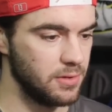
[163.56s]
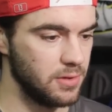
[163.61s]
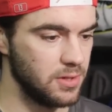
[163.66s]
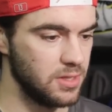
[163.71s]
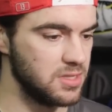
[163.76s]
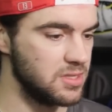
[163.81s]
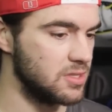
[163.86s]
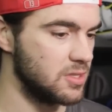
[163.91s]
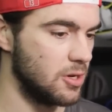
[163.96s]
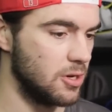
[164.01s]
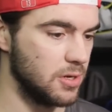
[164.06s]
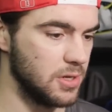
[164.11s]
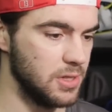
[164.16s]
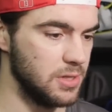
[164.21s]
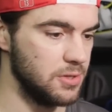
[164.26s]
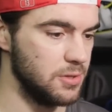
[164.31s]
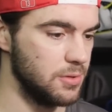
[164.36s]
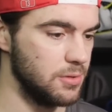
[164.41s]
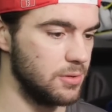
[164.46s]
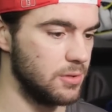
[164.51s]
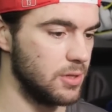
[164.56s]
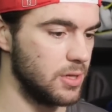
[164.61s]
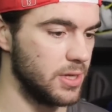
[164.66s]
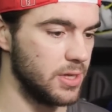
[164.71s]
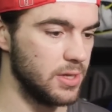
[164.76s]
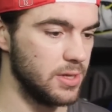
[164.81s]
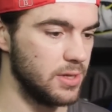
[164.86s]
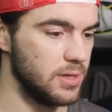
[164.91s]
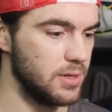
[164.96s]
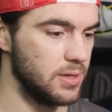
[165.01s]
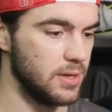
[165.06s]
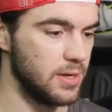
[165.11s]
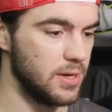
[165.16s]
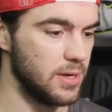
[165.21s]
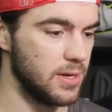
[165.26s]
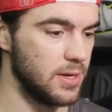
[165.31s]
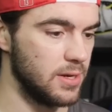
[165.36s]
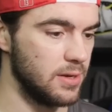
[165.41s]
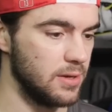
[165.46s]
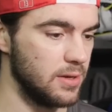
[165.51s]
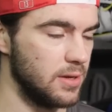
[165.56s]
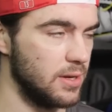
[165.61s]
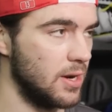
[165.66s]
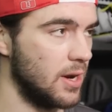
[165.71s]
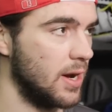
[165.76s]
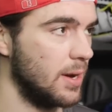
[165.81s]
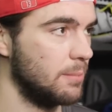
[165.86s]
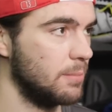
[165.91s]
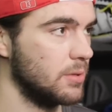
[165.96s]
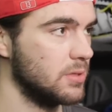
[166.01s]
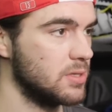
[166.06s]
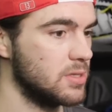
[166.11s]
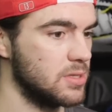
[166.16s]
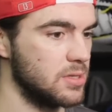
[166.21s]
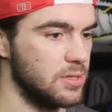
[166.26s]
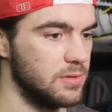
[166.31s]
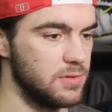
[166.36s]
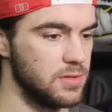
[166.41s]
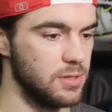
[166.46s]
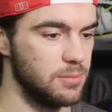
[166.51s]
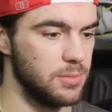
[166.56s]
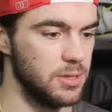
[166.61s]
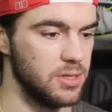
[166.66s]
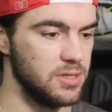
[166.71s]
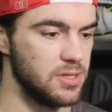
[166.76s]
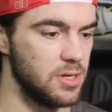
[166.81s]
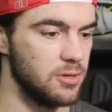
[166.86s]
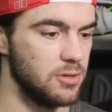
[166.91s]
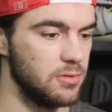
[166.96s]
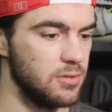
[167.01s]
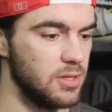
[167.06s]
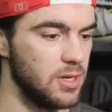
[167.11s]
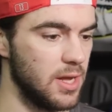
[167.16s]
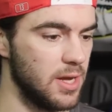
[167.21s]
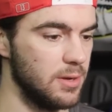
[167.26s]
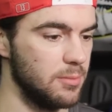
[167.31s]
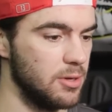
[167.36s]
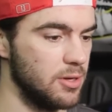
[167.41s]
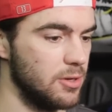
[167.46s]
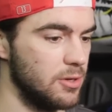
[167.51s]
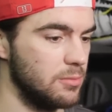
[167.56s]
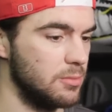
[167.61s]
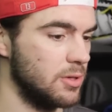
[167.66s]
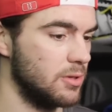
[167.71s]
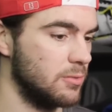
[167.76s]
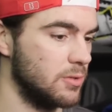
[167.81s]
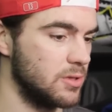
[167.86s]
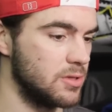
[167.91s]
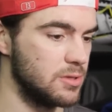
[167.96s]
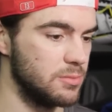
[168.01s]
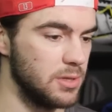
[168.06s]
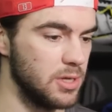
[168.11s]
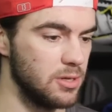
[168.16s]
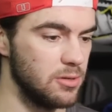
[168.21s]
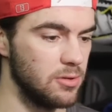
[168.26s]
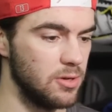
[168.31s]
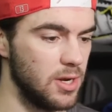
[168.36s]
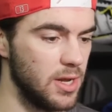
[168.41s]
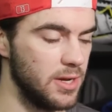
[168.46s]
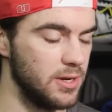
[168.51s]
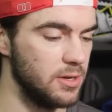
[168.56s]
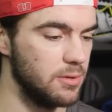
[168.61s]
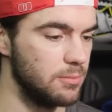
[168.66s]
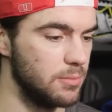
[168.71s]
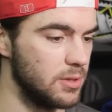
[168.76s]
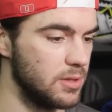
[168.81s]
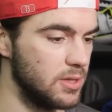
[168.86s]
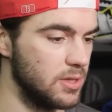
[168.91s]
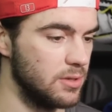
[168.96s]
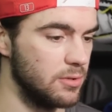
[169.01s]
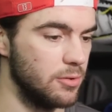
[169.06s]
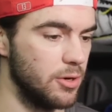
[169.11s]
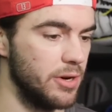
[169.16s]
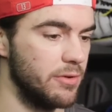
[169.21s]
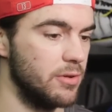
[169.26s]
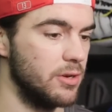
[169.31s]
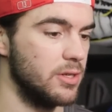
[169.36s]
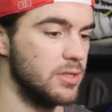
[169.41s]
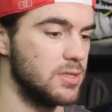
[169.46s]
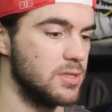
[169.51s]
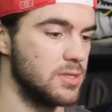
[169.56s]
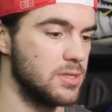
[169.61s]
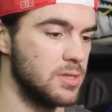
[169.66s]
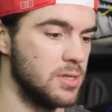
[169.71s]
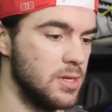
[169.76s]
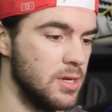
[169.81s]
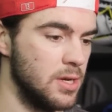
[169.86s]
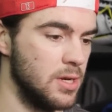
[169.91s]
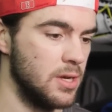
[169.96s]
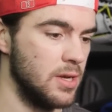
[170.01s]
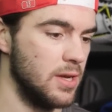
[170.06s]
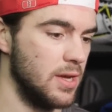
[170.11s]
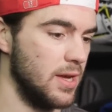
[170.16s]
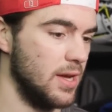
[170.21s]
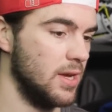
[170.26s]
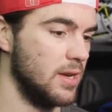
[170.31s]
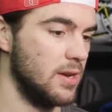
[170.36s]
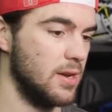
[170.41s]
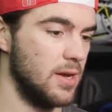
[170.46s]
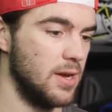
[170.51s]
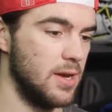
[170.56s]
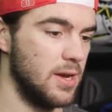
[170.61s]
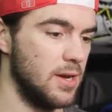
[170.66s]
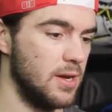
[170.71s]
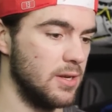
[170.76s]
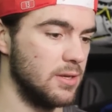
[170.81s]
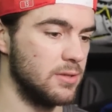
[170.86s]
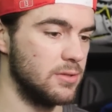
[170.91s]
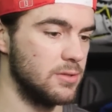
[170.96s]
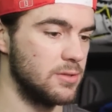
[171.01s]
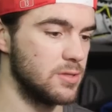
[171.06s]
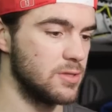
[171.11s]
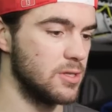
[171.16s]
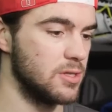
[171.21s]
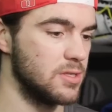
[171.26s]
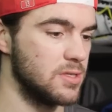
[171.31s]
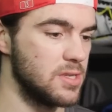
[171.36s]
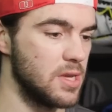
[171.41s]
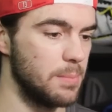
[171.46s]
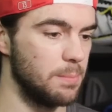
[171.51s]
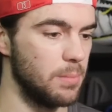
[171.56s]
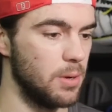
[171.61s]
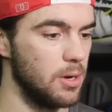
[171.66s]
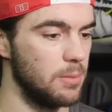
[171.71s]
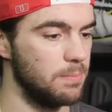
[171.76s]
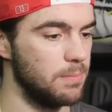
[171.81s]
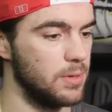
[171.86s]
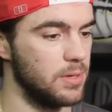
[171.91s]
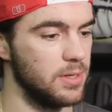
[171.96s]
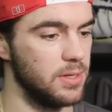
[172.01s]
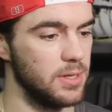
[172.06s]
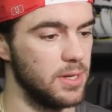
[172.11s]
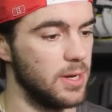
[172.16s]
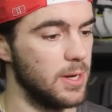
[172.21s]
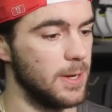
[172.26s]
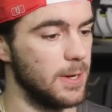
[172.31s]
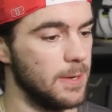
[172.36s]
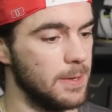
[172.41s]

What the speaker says: this is hockey too. Like, it happens. If somebody's out of the lineup, nobody wants to be out of the lineup. But then whoever is in just got to step up and